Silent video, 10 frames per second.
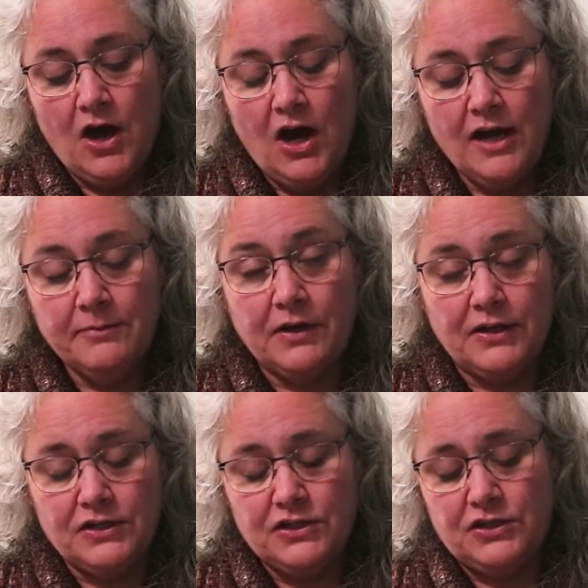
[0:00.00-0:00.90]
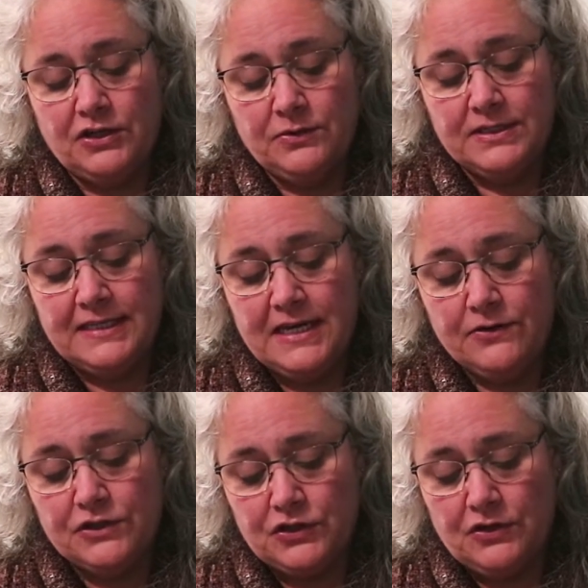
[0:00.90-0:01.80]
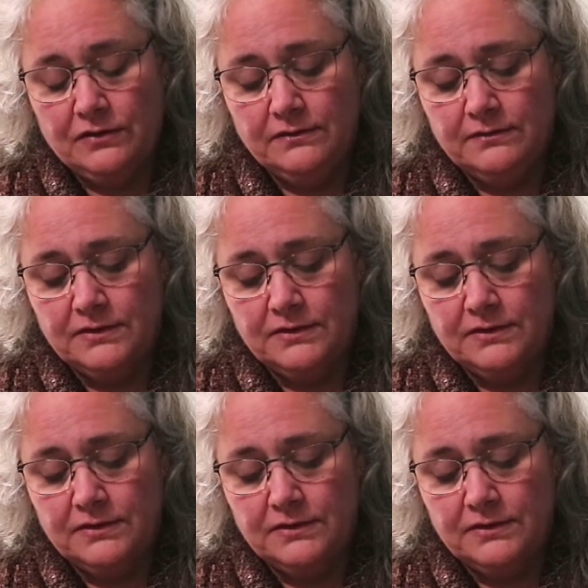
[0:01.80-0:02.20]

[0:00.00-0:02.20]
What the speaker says: "I'm going to show you a secret, John,"